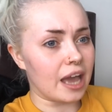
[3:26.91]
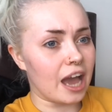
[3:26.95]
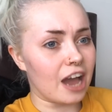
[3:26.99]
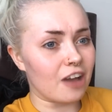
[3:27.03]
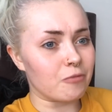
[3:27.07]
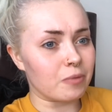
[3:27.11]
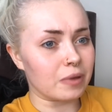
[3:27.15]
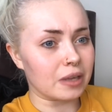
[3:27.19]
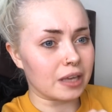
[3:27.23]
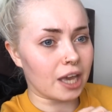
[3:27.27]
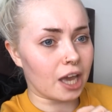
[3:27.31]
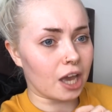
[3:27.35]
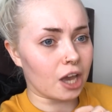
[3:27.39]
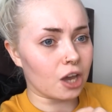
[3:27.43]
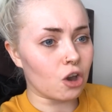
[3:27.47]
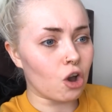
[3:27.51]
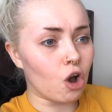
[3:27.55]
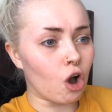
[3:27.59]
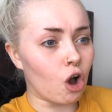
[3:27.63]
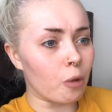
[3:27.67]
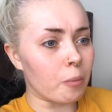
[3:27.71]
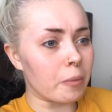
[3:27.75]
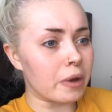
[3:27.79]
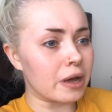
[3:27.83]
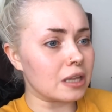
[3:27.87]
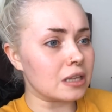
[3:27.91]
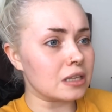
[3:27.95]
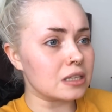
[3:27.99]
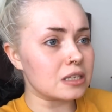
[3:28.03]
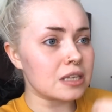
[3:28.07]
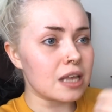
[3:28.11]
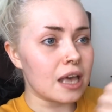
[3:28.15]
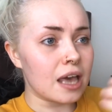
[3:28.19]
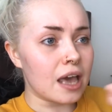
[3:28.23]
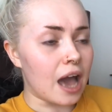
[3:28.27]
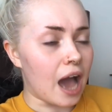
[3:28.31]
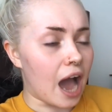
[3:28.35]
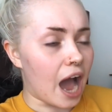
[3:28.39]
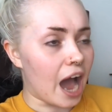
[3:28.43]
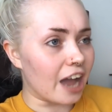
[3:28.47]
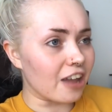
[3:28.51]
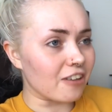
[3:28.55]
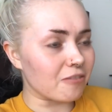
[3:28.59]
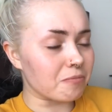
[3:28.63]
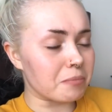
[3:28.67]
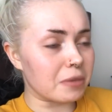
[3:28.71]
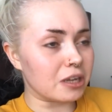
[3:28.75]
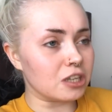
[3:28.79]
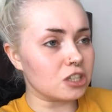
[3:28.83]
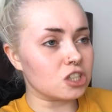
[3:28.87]
I've been getting comments,
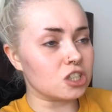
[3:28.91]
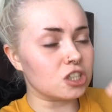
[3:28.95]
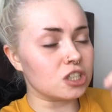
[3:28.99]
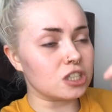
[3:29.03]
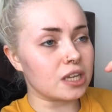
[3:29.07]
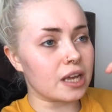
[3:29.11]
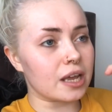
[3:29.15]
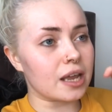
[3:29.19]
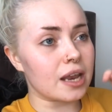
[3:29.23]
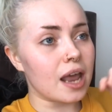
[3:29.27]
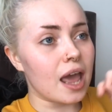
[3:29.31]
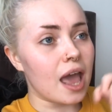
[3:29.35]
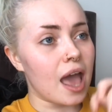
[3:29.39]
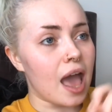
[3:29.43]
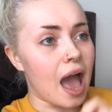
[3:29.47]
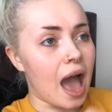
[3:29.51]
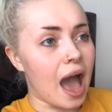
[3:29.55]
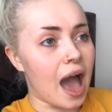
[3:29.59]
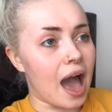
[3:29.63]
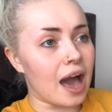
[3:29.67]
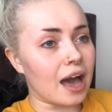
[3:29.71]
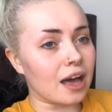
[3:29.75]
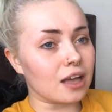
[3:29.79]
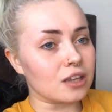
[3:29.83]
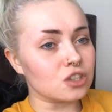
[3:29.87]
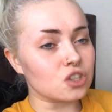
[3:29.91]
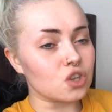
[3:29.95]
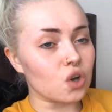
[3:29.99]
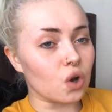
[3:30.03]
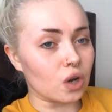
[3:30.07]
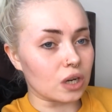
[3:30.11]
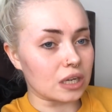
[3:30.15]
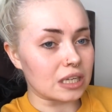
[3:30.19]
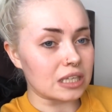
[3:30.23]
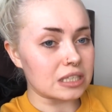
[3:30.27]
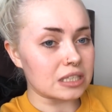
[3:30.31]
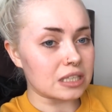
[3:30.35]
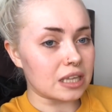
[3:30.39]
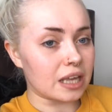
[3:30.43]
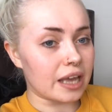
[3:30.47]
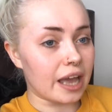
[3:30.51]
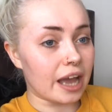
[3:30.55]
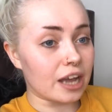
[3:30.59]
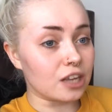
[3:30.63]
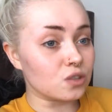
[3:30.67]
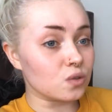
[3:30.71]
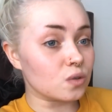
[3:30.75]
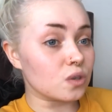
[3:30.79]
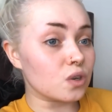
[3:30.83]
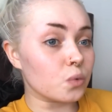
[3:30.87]
I've mentioned it, and honestly,
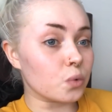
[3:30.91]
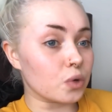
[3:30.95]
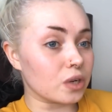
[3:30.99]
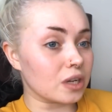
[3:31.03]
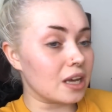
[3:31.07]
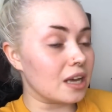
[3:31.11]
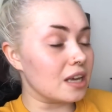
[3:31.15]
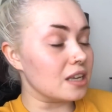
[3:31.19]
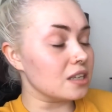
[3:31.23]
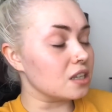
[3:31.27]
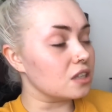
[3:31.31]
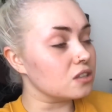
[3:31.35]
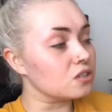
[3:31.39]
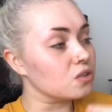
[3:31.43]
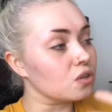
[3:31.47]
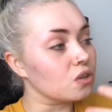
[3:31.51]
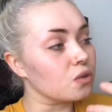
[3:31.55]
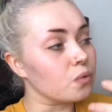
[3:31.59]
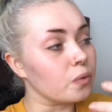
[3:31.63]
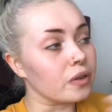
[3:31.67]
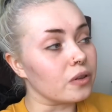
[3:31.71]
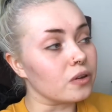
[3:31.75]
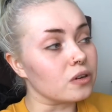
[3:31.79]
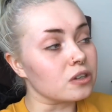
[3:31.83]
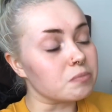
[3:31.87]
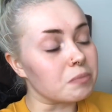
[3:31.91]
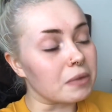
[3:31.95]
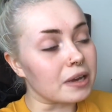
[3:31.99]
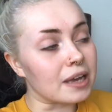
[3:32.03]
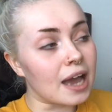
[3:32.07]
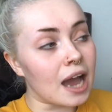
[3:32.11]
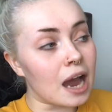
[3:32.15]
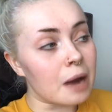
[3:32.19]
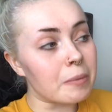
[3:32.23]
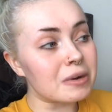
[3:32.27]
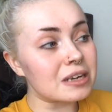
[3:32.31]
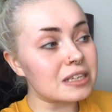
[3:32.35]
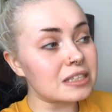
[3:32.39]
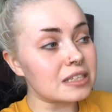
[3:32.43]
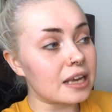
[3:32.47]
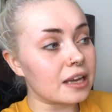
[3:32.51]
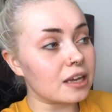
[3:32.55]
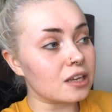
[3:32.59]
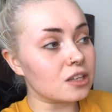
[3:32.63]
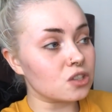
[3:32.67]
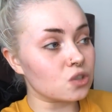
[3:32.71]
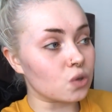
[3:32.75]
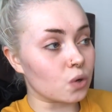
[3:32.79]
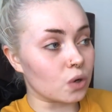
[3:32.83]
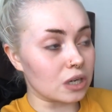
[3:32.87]
I don't know what it is. I don't know whether it's my camera
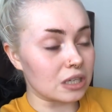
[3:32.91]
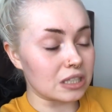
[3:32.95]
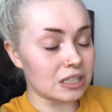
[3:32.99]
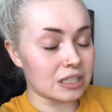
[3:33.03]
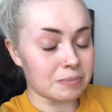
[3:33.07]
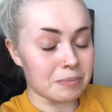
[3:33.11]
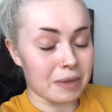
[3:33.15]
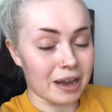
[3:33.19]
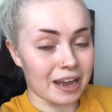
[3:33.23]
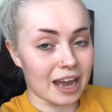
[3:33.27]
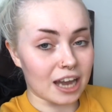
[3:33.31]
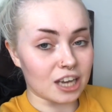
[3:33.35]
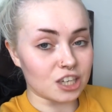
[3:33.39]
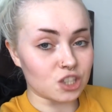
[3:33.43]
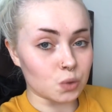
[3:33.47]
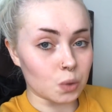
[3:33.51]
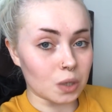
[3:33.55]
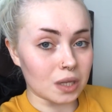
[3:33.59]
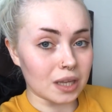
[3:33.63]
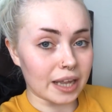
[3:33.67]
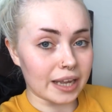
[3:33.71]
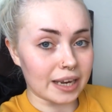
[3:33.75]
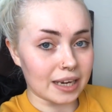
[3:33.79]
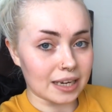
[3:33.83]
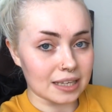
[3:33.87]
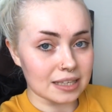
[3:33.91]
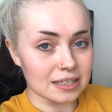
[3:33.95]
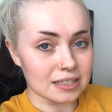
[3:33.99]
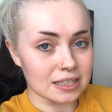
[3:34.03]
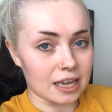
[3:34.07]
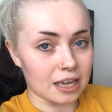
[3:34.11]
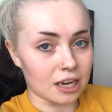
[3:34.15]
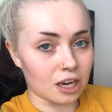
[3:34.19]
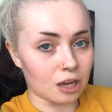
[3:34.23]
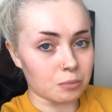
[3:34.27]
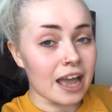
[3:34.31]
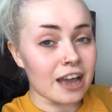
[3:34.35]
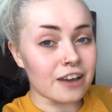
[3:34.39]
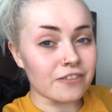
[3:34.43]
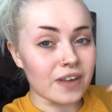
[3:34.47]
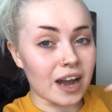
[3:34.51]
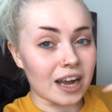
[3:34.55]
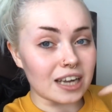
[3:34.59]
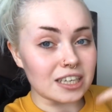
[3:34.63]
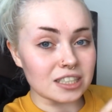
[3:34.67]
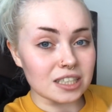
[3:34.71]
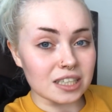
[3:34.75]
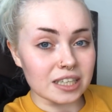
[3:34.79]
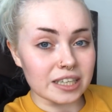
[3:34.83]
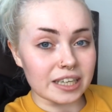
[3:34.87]
settings or it's my actual lighting setup. I have
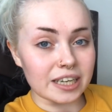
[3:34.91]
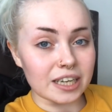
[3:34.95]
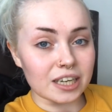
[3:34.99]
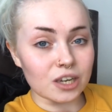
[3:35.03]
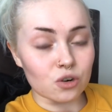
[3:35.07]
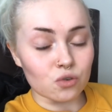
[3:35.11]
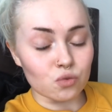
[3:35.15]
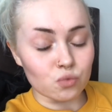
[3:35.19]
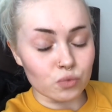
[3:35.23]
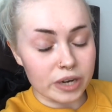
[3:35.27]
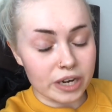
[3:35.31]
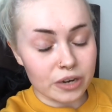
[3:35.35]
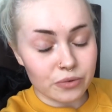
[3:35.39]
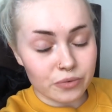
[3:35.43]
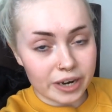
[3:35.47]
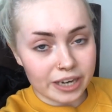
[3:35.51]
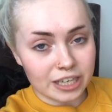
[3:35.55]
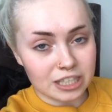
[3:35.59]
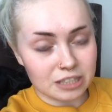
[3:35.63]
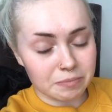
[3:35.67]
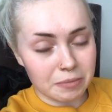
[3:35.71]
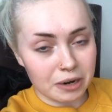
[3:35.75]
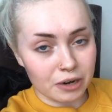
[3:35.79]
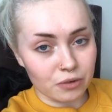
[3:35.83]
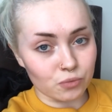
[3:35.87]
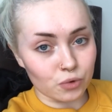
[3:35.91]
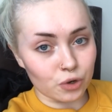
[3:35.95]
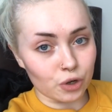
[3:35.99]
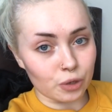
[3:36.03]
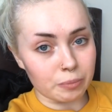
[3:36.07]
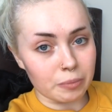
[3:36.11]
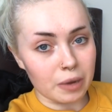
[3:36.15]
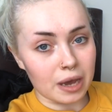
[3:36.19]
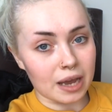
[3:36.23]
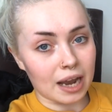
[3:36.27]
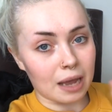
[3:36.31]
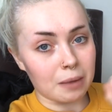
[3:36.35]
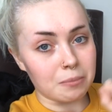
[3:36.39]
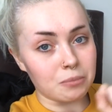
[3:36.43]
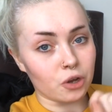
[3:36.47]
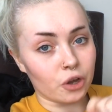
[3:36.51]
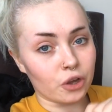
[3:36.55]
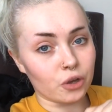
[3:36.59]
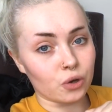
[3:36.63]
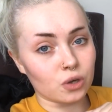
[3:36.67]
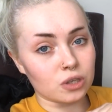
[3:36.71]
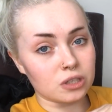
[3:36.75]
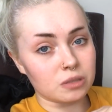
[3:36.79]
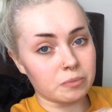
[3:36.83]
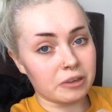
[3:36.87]
actually rearranged my room and I'm
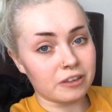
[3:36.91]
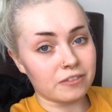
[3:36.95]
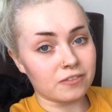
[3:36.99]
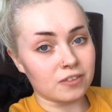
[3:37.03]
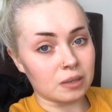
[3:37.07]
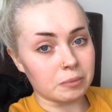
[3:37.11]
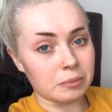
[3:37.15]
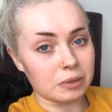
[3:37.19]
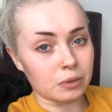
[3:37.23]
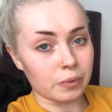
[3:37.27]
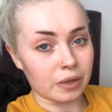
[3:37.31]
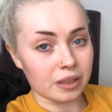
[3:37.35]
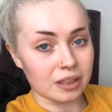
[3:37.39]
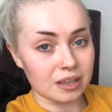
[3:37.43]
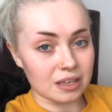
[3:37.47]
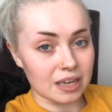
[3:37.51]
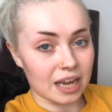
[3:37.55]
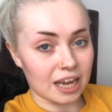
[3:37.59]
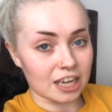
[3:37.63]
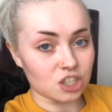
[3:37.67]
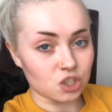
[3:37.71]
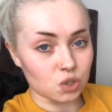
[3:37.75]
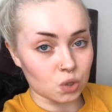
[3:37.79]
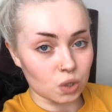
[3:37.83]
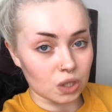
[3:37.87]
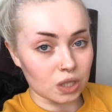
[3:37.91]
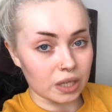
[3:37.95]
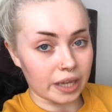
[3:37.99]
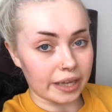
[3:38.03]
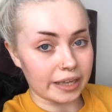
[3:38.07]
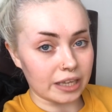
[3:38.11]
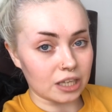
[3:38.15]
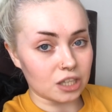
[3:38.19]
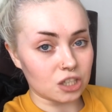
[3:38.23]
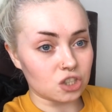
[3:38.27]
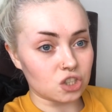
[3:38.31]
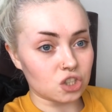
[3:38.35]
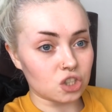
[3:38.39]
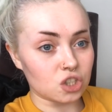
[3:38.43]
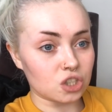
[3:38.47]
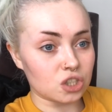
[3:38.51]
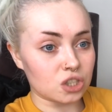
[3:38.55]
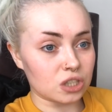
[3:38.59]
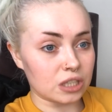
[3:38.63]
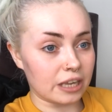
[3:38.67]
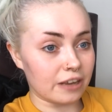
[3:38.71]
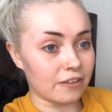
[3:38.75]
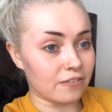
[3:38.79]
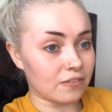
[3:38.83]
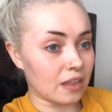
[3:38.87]
now going to be filming with natural lighting to
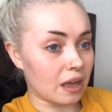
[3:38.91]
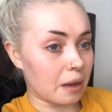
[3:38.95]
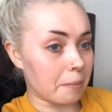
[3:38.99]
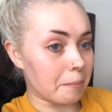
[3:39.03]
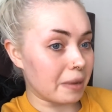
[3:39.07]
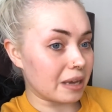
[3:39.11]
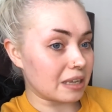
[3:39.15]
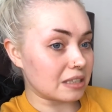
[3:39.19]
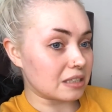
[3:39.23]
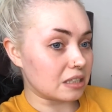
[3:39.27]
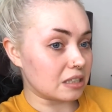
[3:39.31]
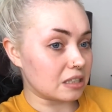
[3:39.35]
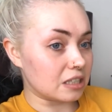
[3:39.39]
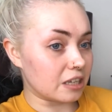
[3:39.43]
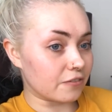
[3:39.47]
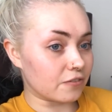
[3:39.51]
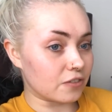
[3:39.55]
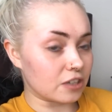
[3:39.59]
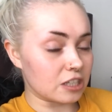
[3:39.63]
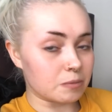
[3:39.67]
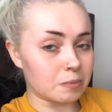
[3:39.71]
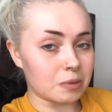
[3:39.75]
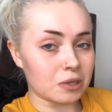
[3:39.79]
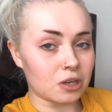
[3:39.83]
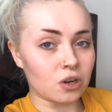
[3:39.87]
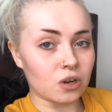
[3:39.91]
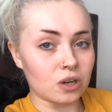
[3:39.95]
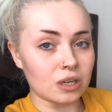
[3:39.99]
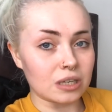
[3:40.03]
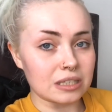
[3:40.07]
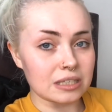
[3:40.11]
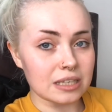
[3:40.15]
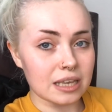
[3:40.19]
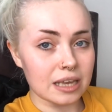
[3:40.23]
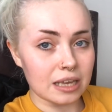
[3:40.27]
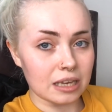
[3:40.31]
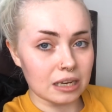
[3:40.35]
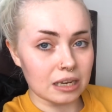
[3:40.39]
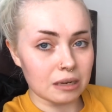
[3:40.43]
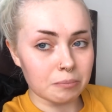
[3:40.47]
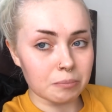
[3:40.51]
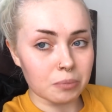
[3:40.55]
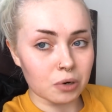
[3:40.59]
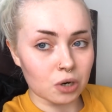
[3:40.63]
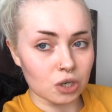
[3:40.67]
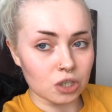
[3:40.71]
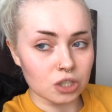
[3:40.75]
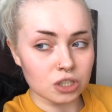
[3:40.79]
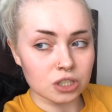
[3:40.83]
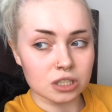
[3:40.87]
see if that makes a difference, because in
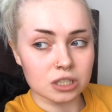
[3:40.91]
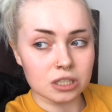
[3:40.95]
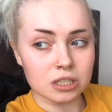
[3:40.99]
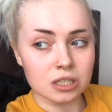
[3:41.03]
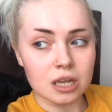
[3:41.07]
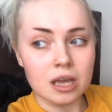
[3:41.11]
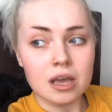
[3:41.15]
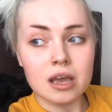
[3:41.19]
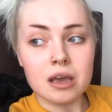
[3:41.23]
person,